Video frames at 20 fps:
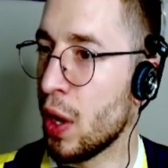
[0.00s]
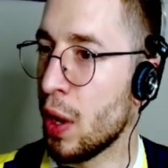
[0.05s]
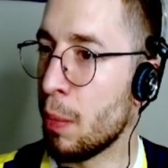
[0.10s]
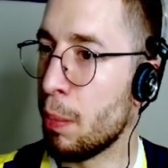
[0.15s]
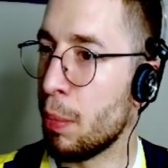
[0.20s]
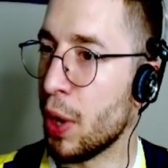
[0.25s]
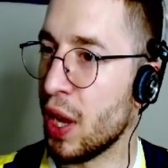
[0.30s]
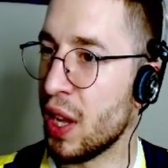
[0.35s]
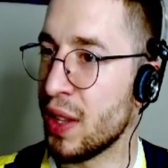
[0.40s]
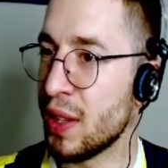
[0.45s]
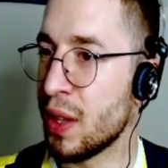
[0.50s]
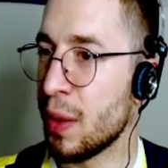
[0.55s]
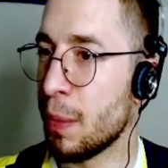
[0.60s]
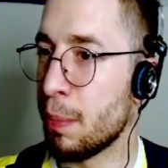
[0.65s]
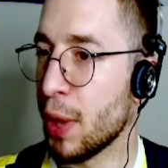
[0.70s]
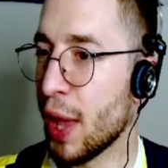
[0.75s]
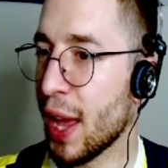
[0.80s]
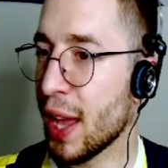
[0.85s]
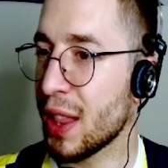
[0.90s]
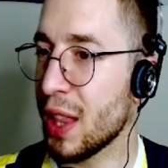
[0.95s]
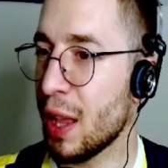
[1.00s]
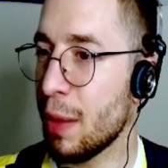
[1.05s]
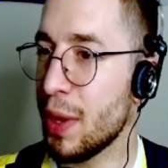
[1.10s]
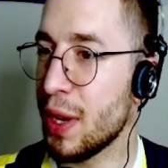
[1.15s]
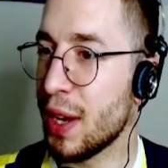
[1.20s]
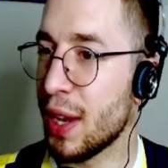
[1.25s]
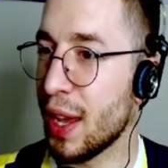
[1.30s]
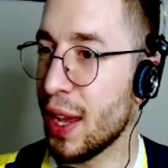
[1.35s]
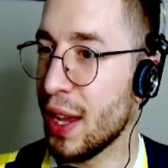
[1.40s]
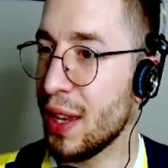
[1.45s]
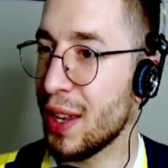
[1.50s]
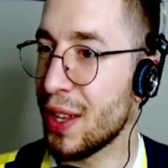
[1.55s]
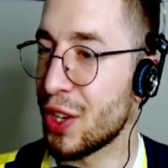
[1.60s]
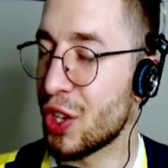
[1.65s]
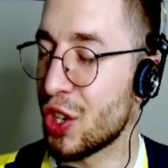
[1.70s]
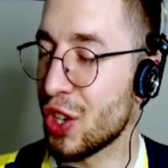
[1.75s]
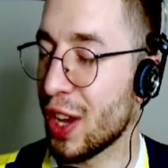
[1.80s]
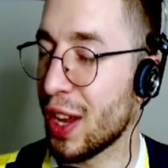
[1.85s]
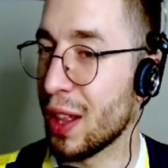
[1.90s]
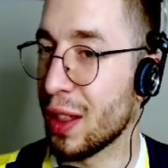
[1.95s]
But Black Lemonade and
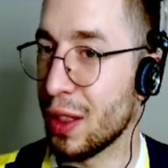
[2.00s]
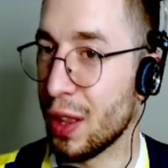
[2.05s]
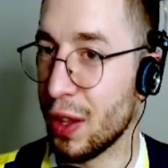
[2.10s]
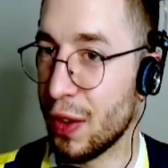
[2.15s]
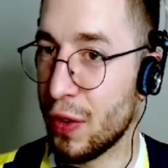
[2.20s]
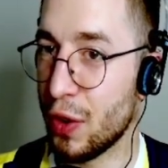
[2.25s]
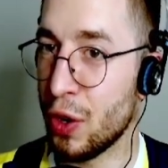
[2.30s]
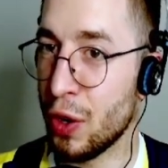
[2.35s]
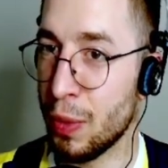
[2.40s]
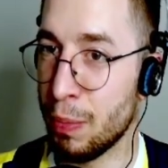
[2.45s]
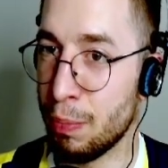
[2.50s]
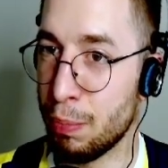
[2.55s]
Shining Liver